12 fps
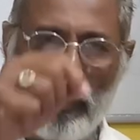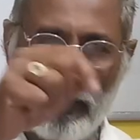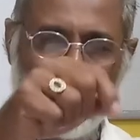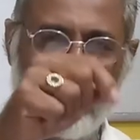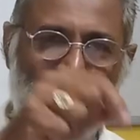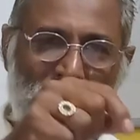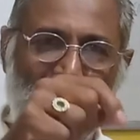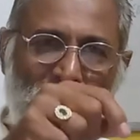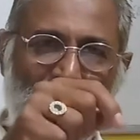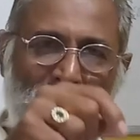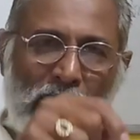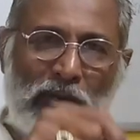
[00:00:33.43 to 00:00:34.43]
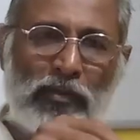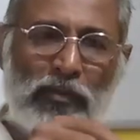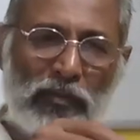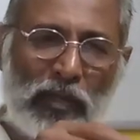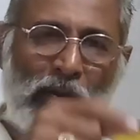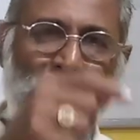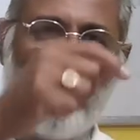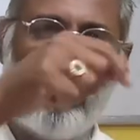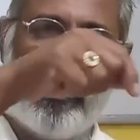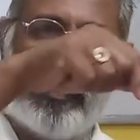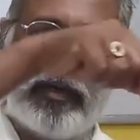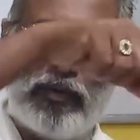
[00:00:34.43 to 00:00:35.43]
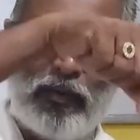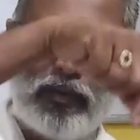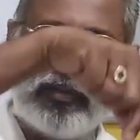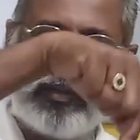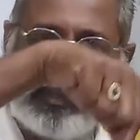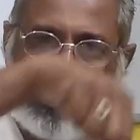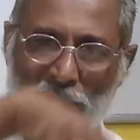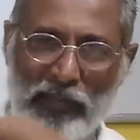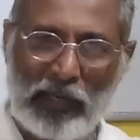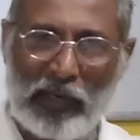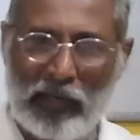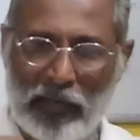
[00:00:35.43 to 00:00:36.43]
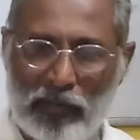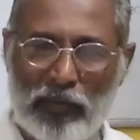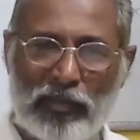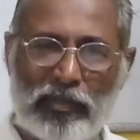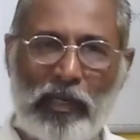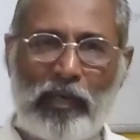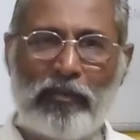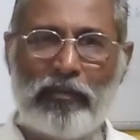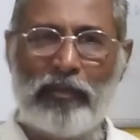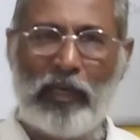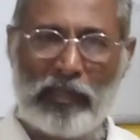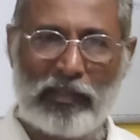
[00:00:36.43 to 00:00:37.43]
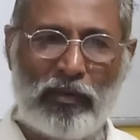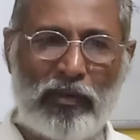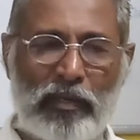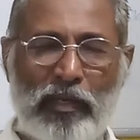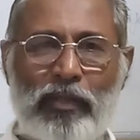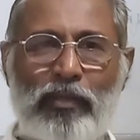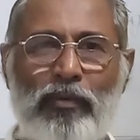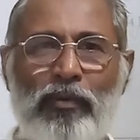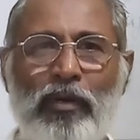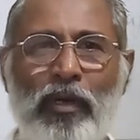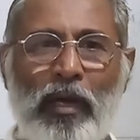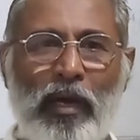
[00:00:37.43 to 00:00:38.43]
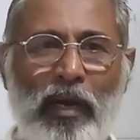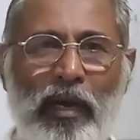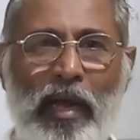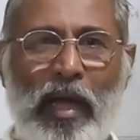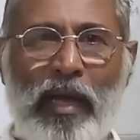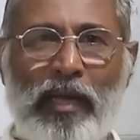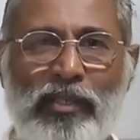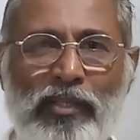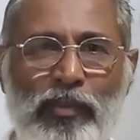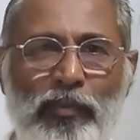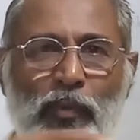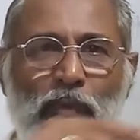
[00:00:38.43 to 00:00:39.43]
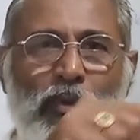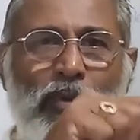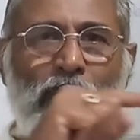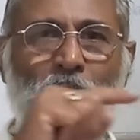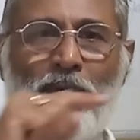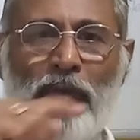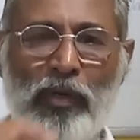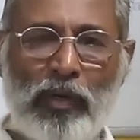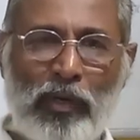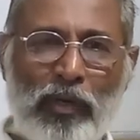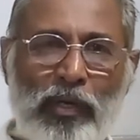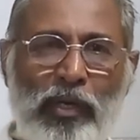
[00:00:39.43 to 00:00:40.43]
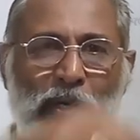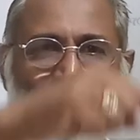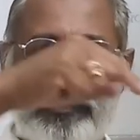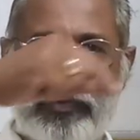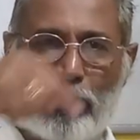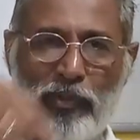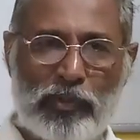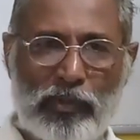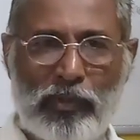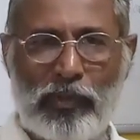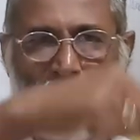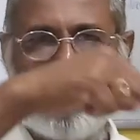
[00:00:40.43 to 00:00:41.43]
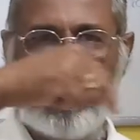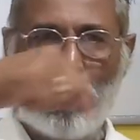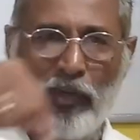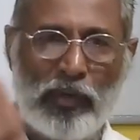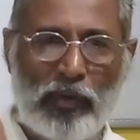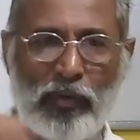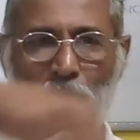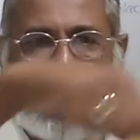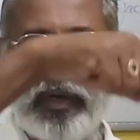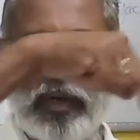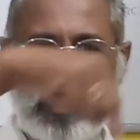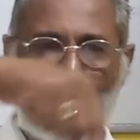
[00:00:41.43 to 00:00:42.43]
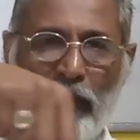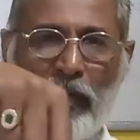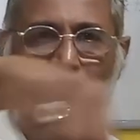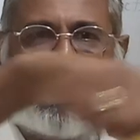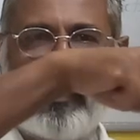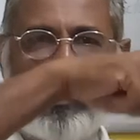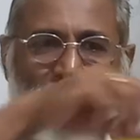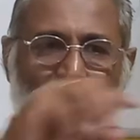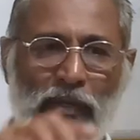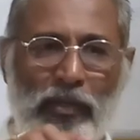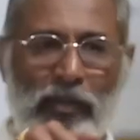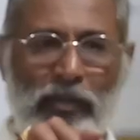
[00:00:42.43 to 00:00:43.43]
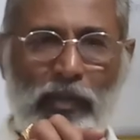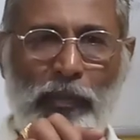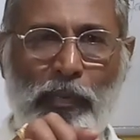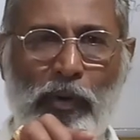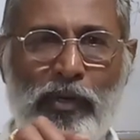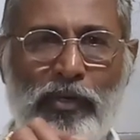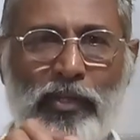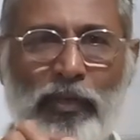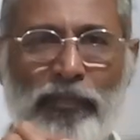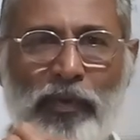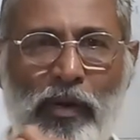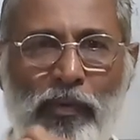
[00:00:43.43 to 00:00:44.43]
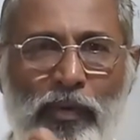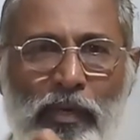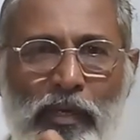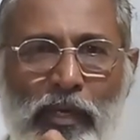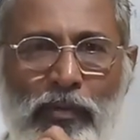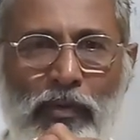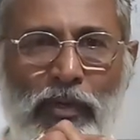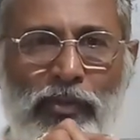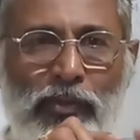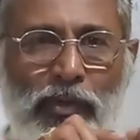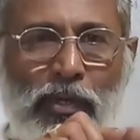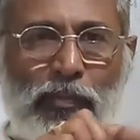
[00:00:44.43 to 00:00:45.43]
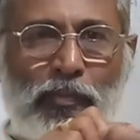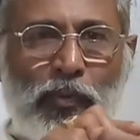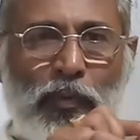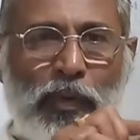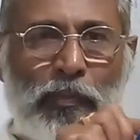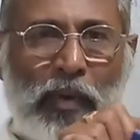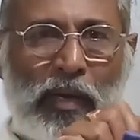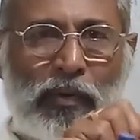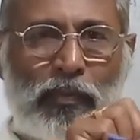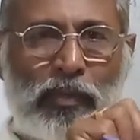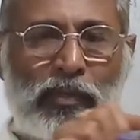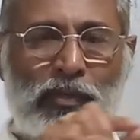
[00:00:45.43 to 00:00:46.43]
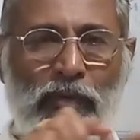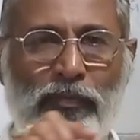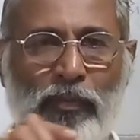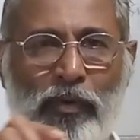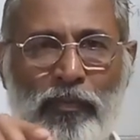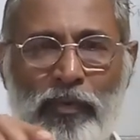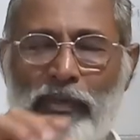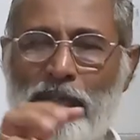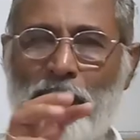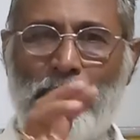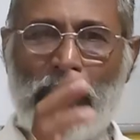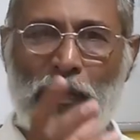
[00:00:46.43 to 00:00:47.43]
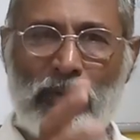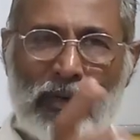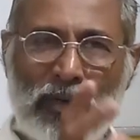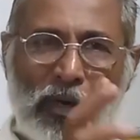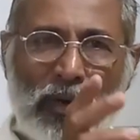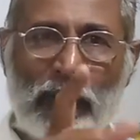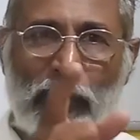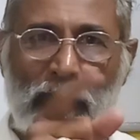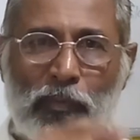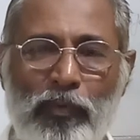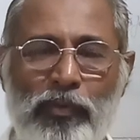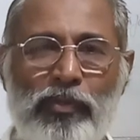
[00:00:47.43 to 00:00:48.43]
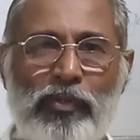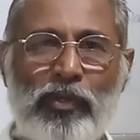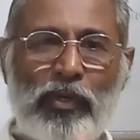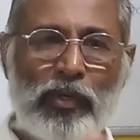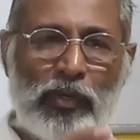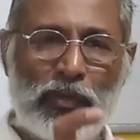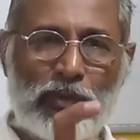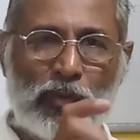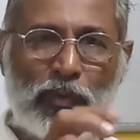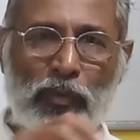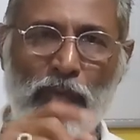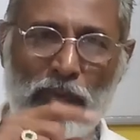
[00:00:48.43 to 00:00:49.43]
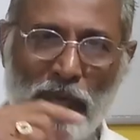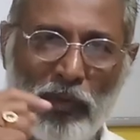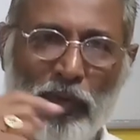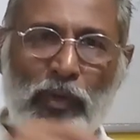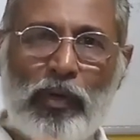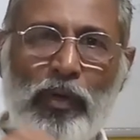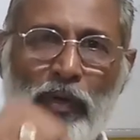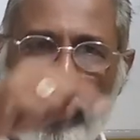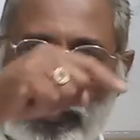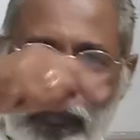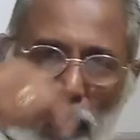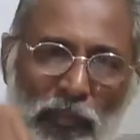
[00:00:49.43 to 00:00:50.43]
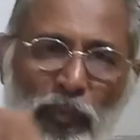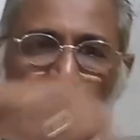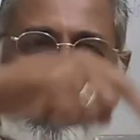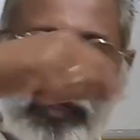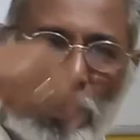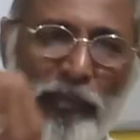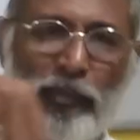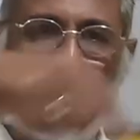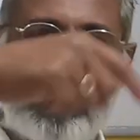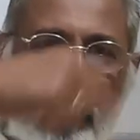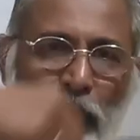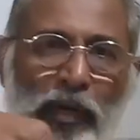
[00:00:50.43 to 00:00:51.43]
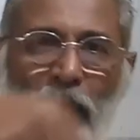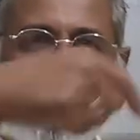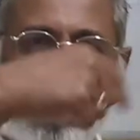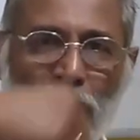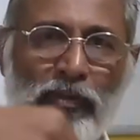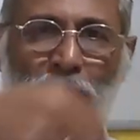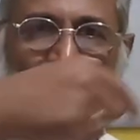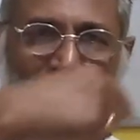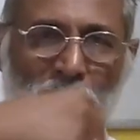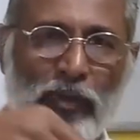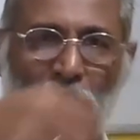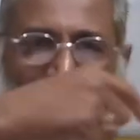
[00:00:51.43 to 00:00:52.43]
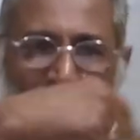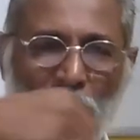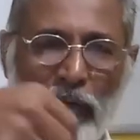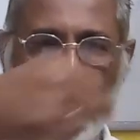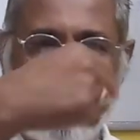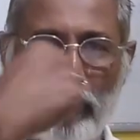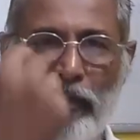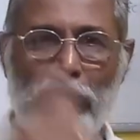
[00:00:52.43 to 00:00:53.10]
is called Rahu, and where it goes inside and goes down, that's called Ketu. And as moon keeps going around Earth, the points of Rahu and Ketu also keep moving backwards or forwards depending on how it moves. So moon keeps going around like